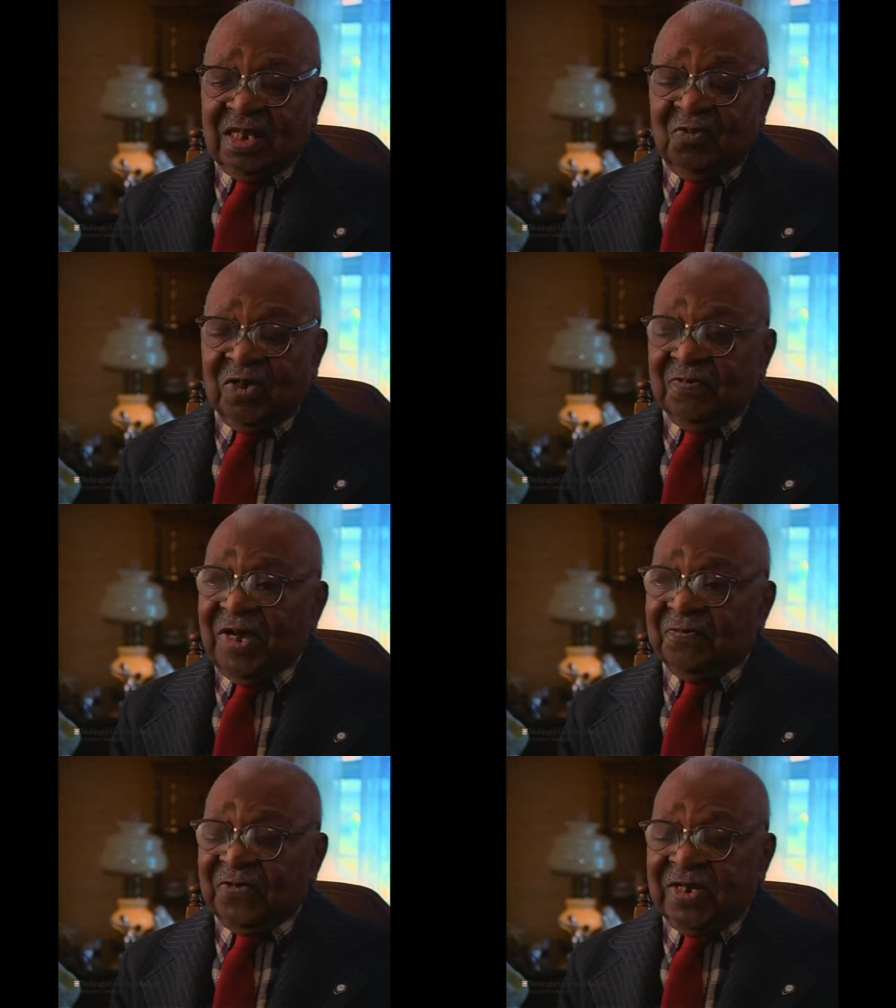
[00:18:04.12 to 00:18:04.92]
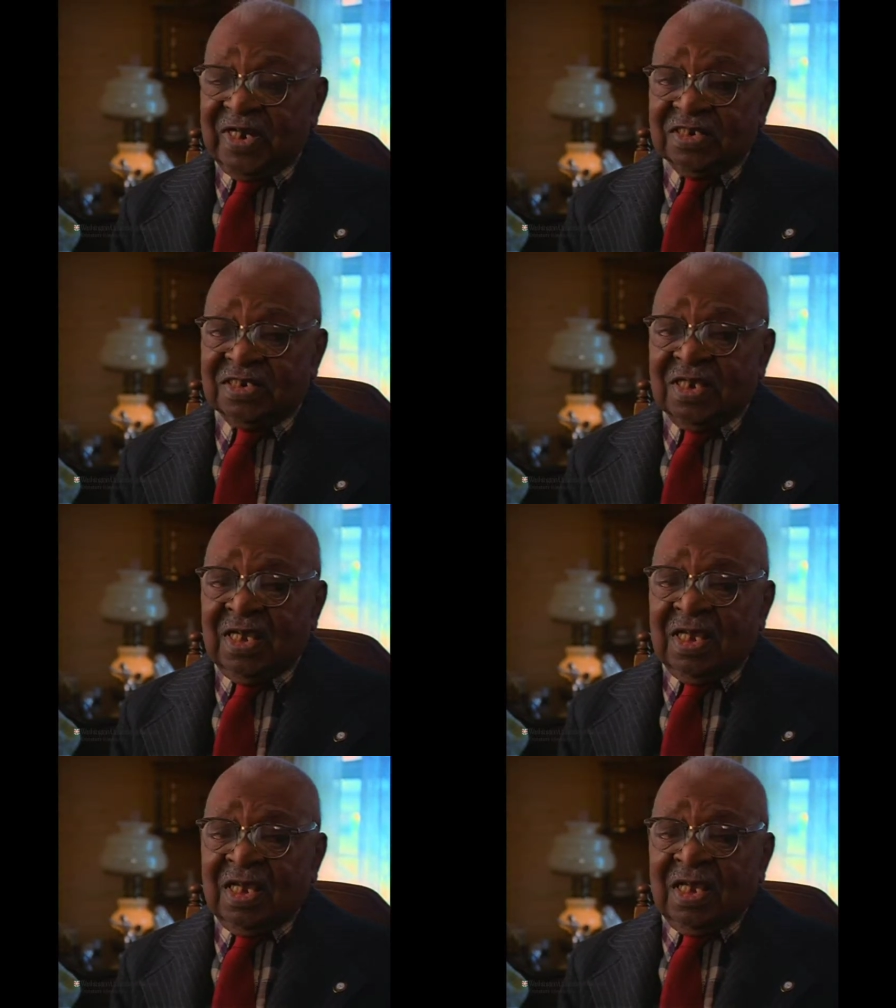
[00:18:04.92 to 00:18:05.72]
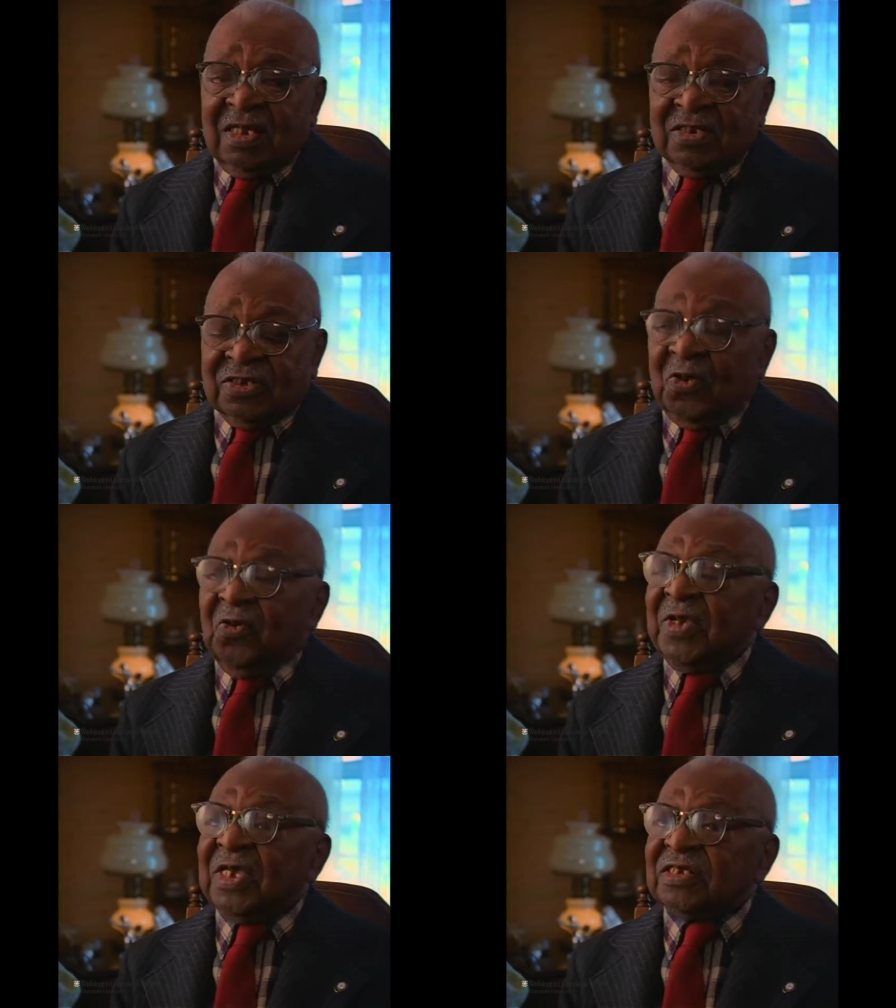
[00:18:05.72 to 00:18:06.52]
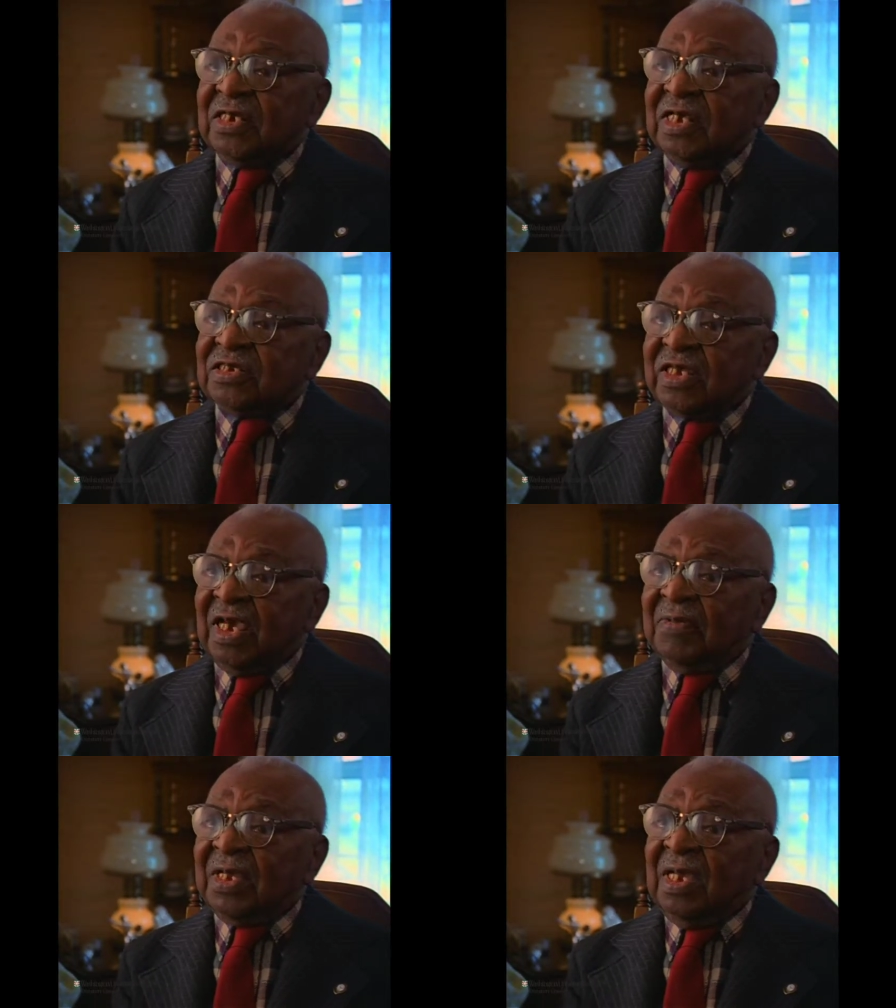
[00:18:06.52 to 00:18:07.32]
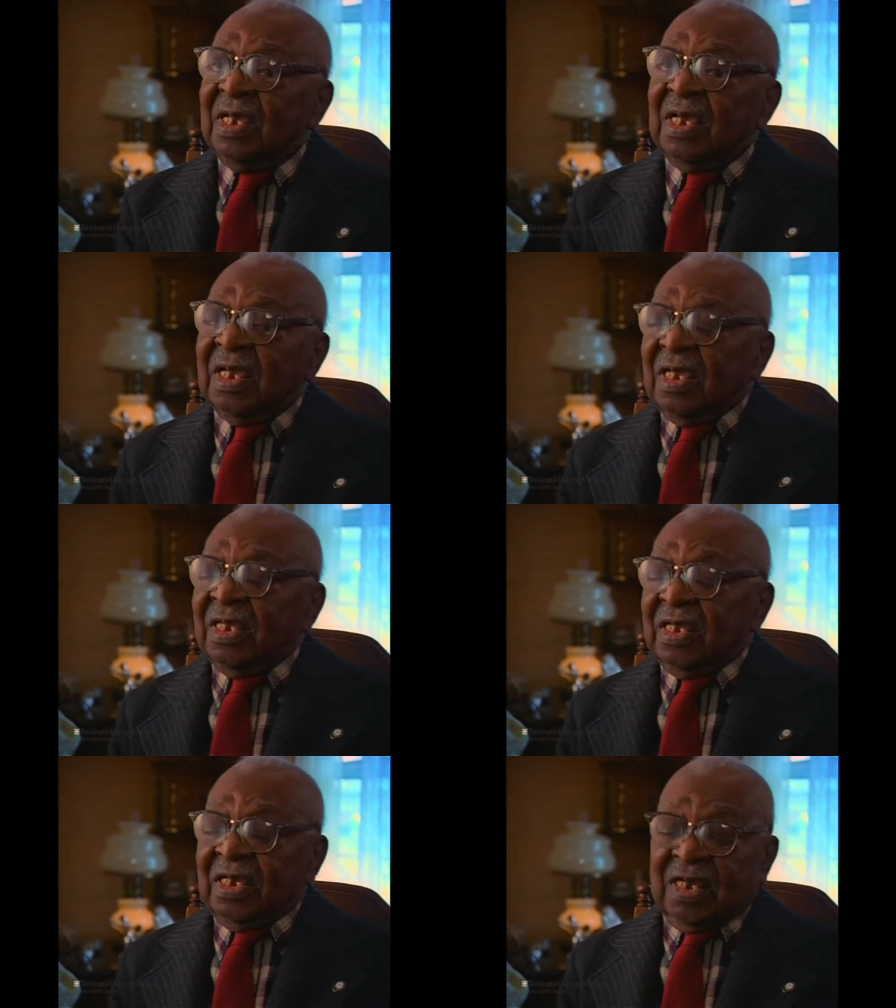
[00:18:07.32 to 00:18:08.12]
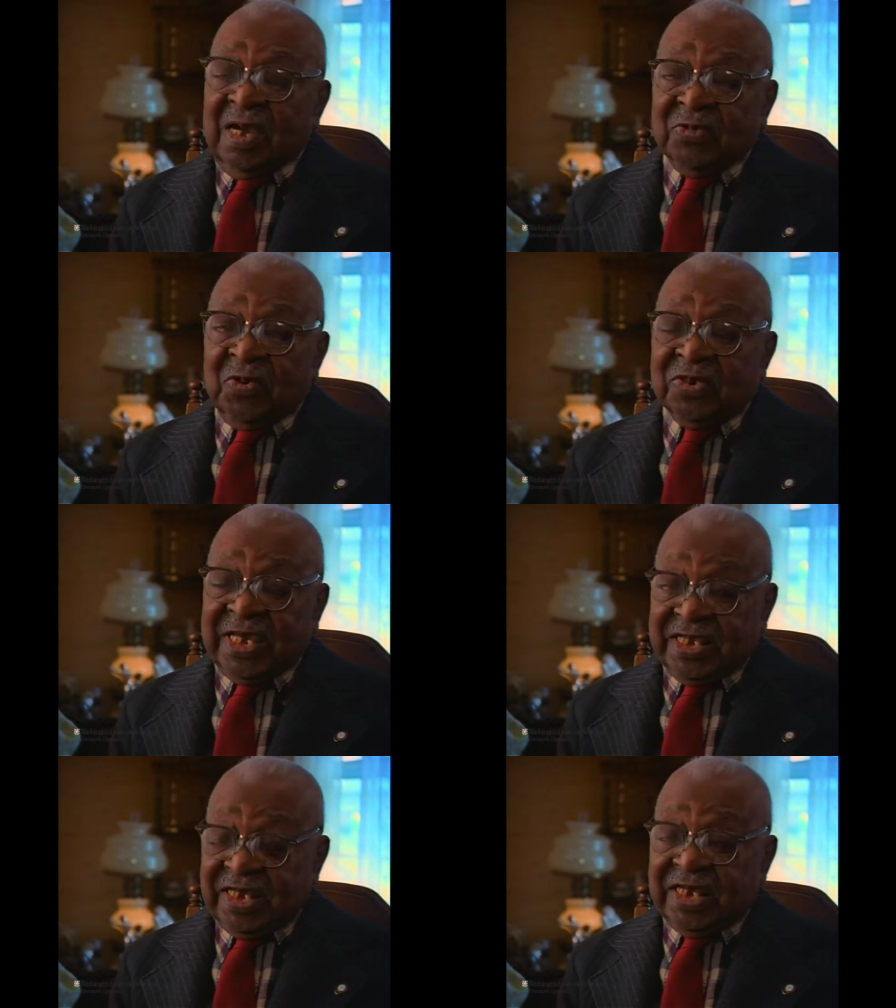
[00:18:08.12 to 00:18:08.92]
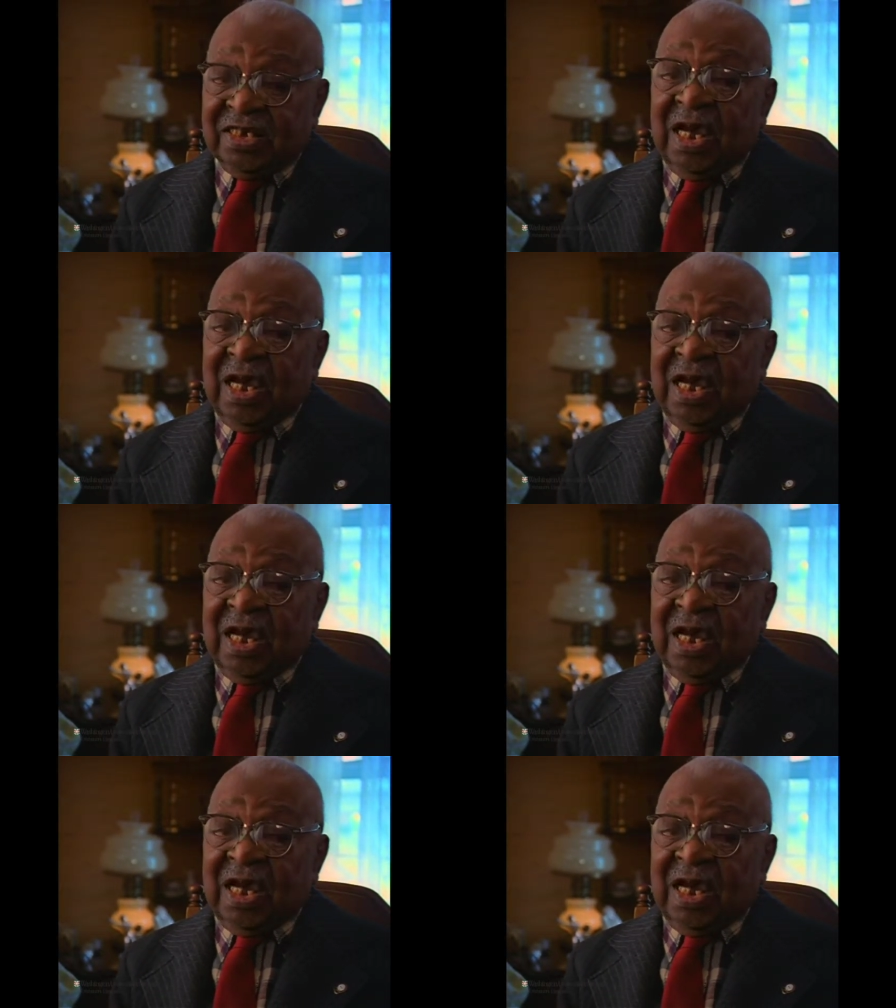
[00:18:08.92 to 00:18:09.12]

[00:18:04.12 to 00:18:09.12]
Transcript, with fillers: One of my friends told me, he said, "Listen, Kimbley, I'm going to get in.